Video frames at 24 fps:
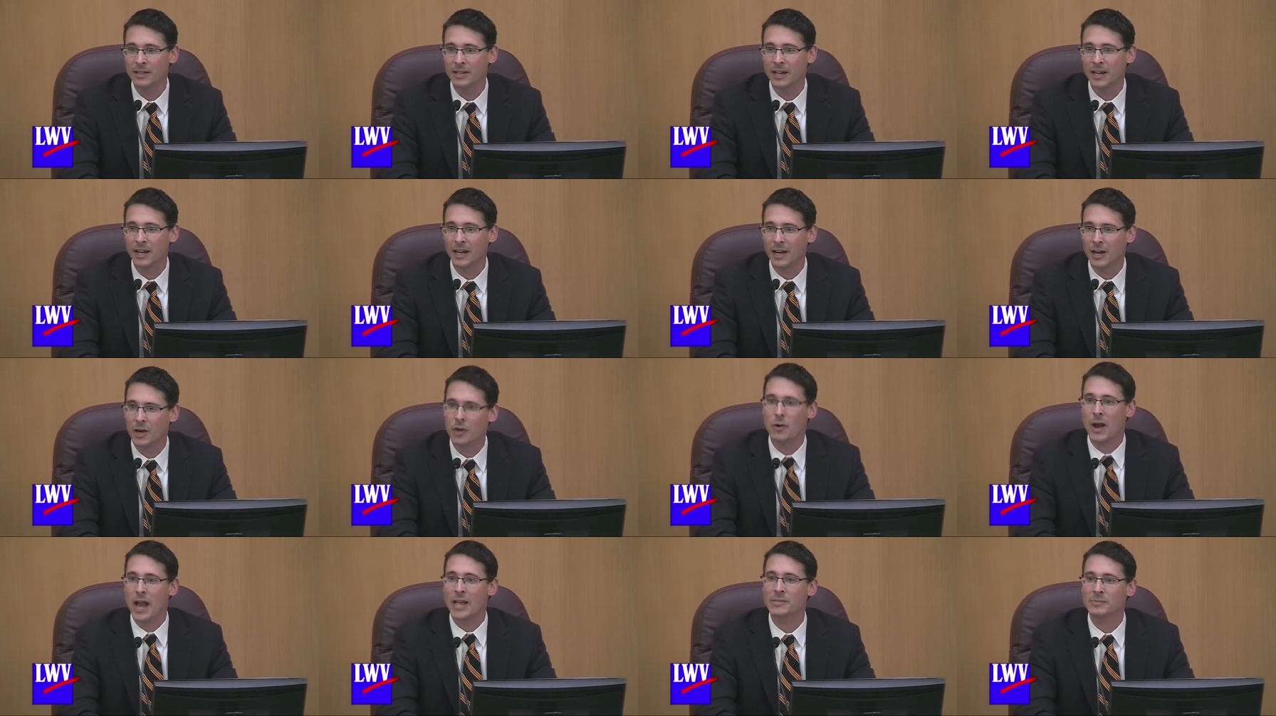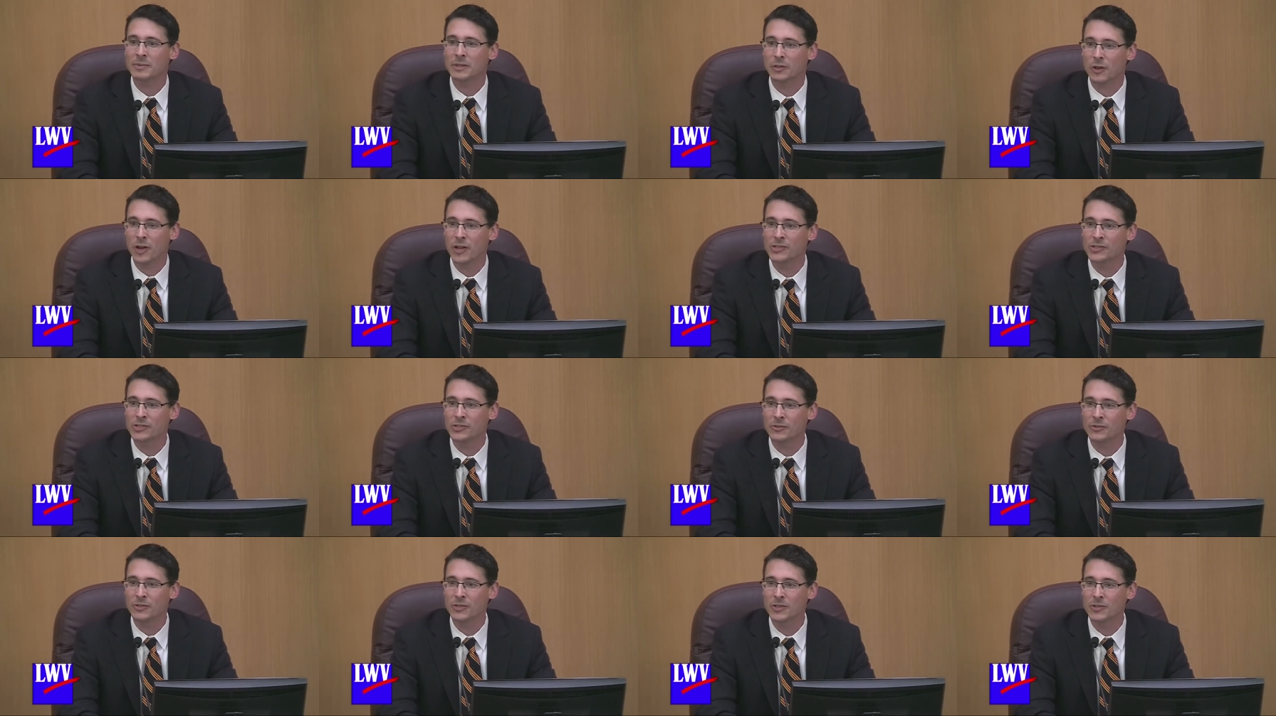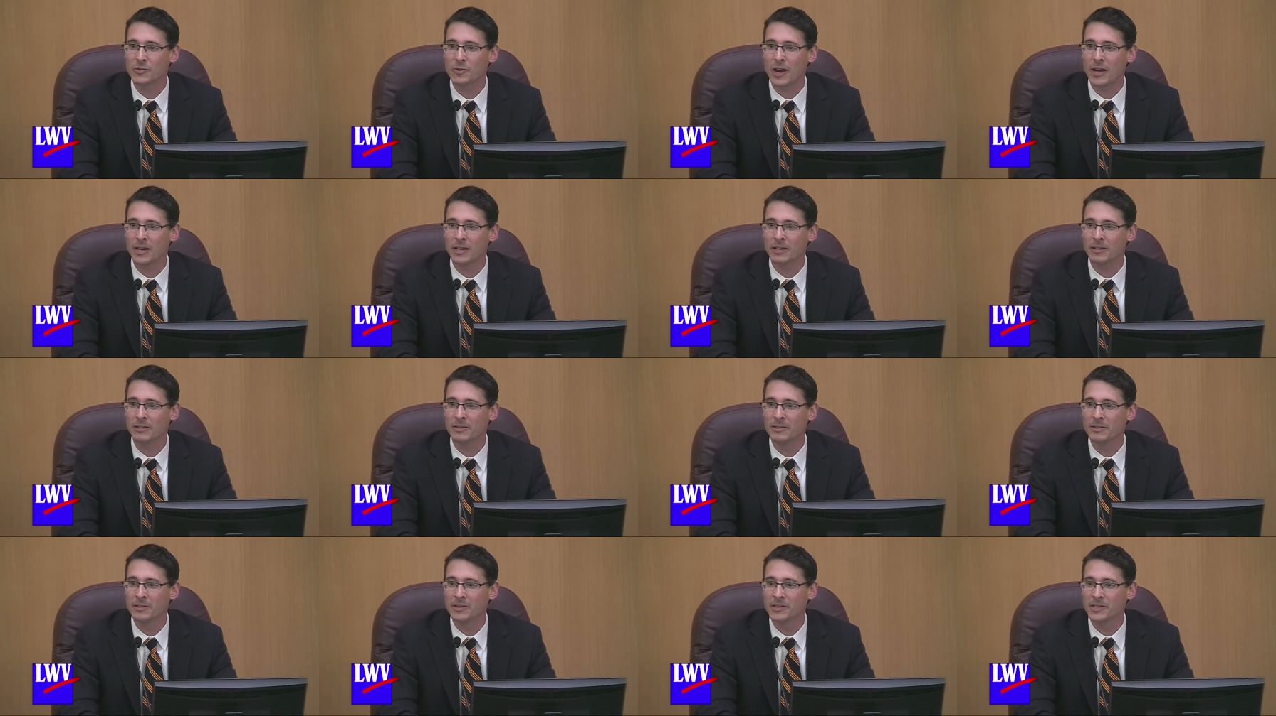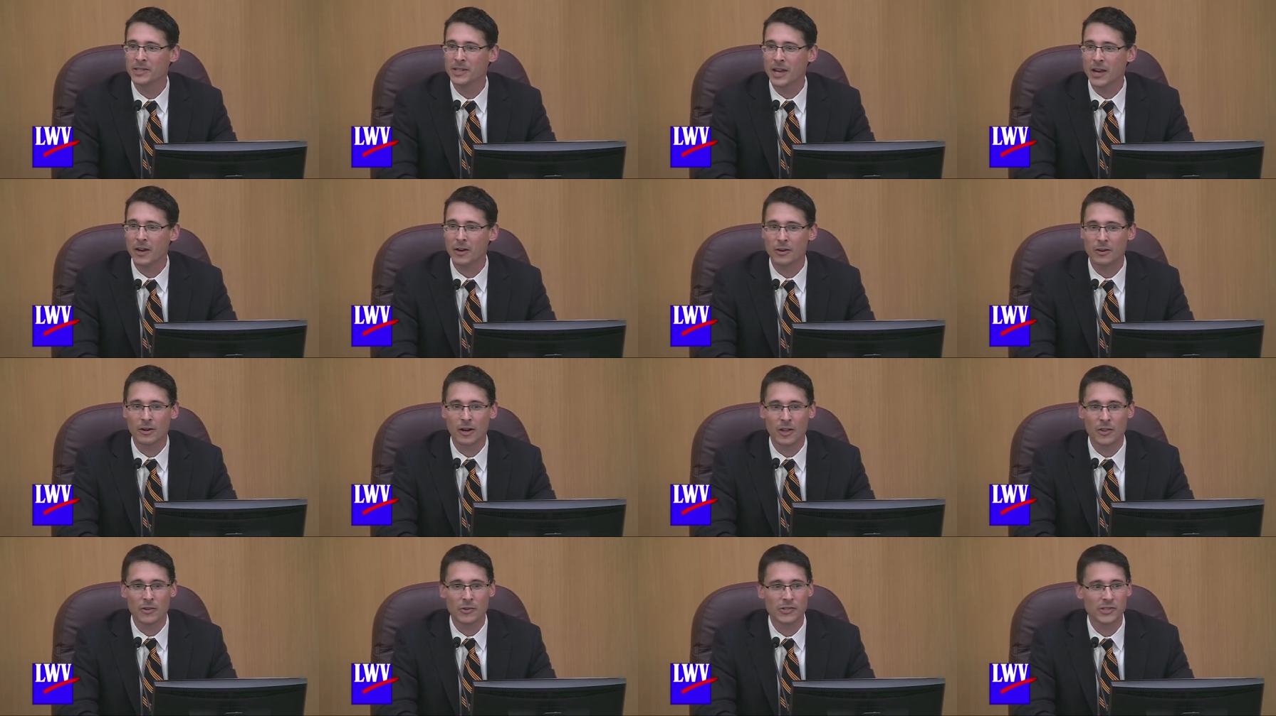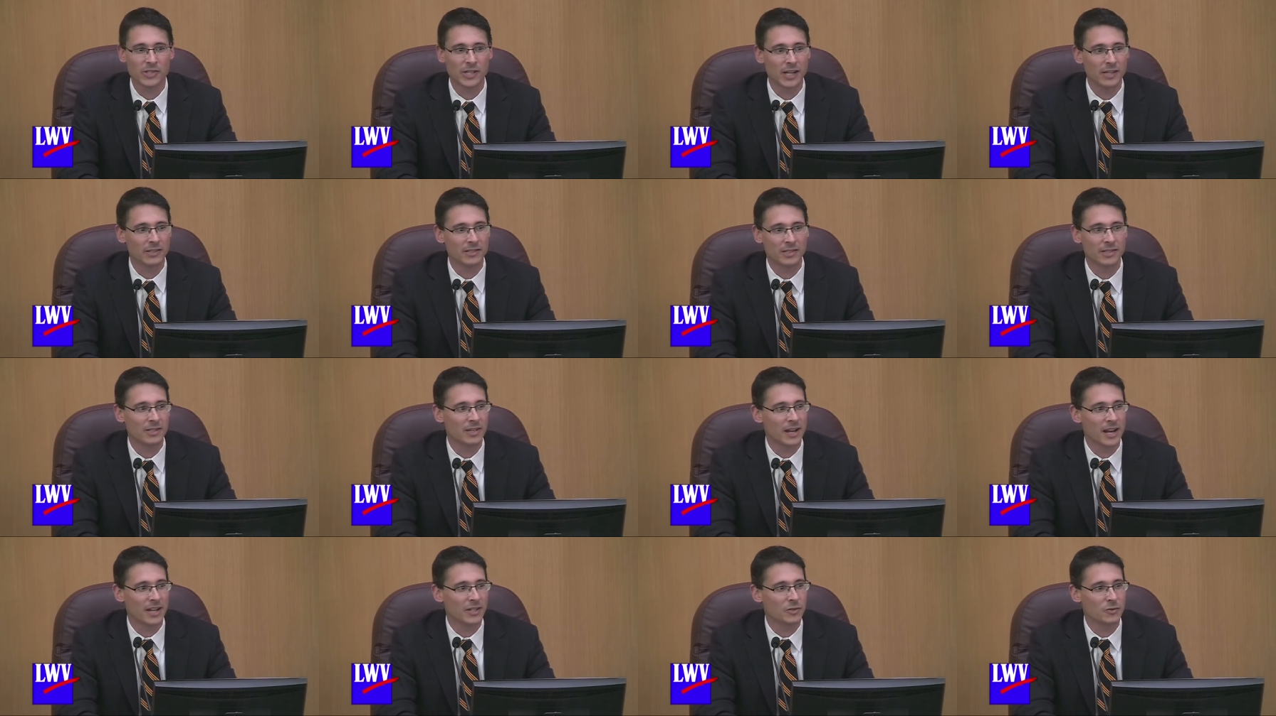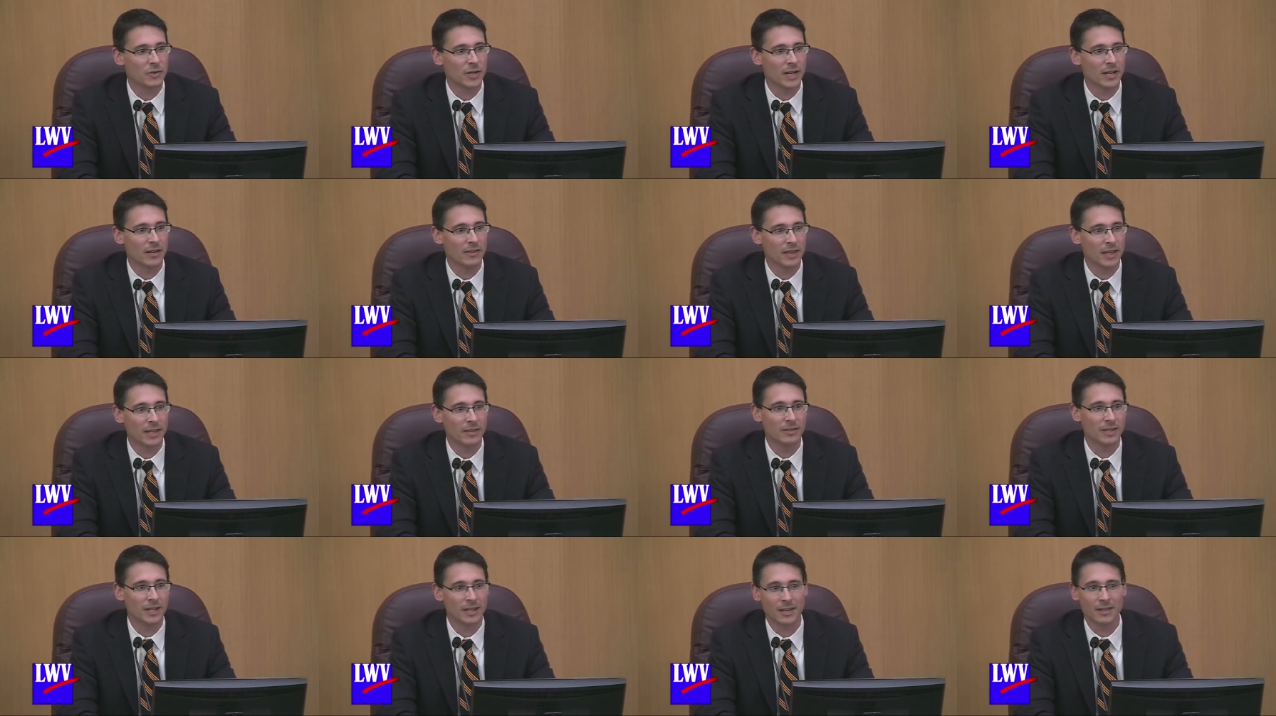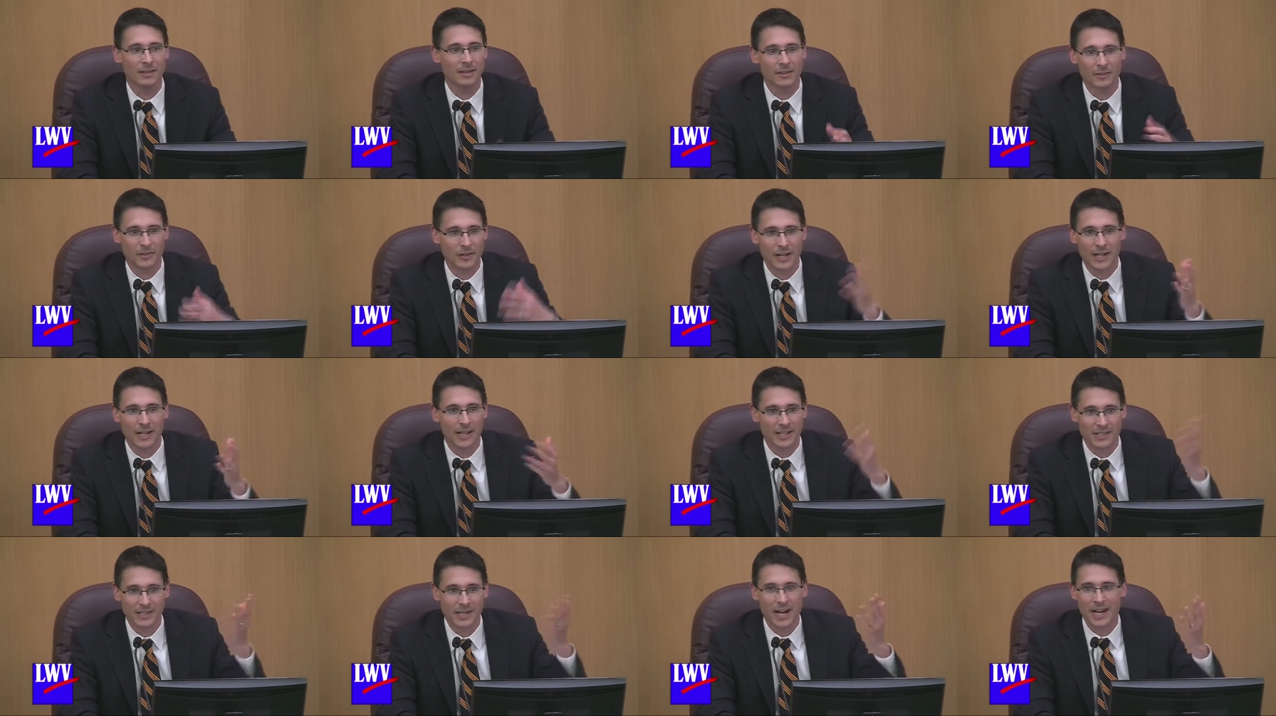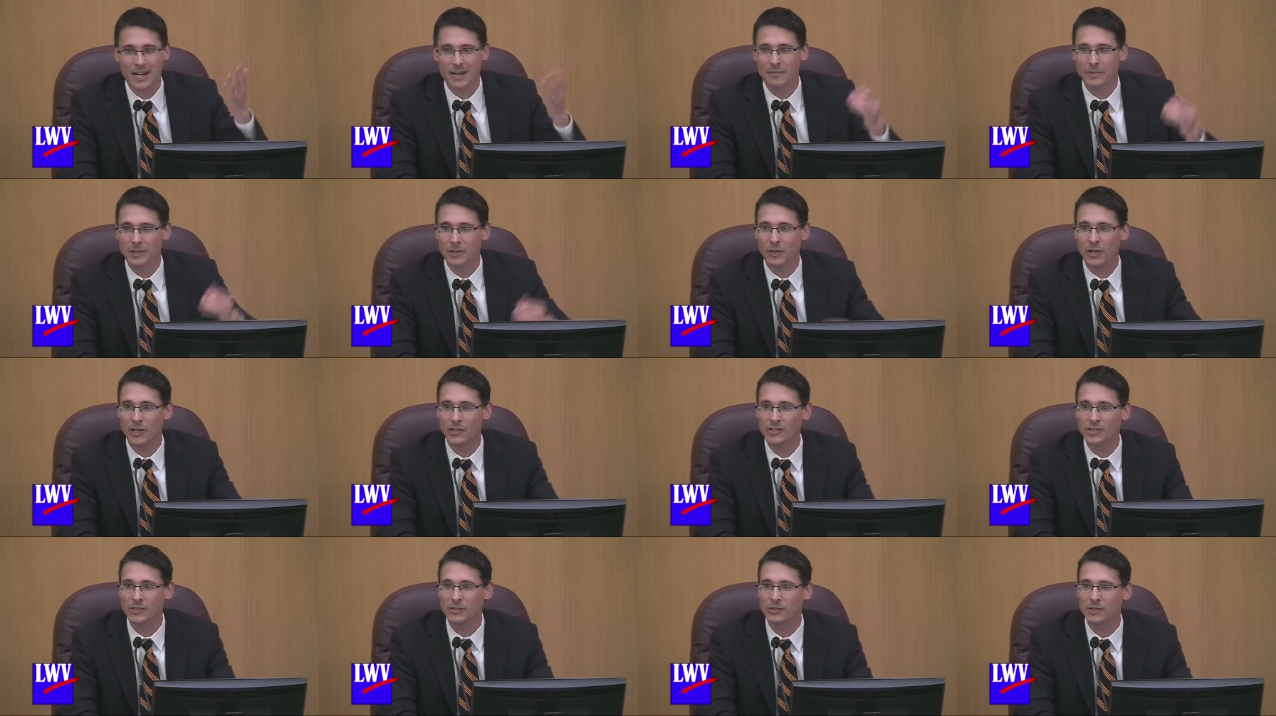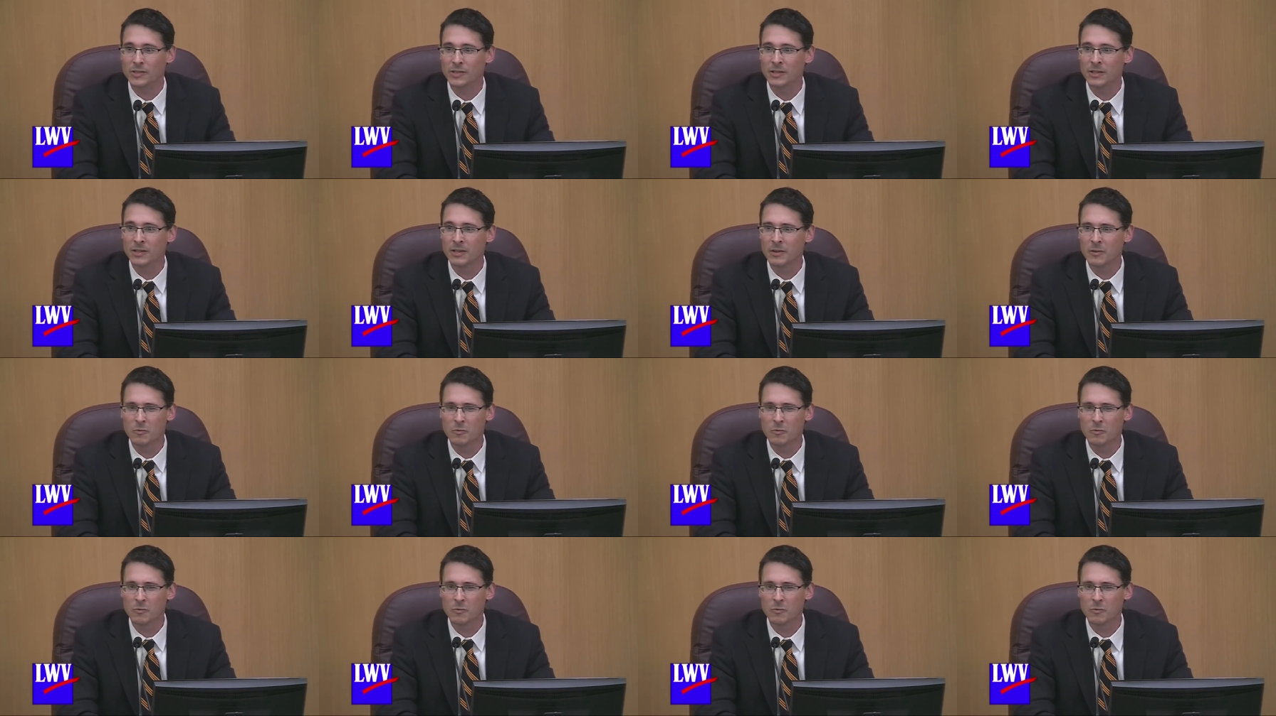a, harassment lawsuit to try to scare other states into not doing anything, thinking that they're going to get tied up in lawsuits.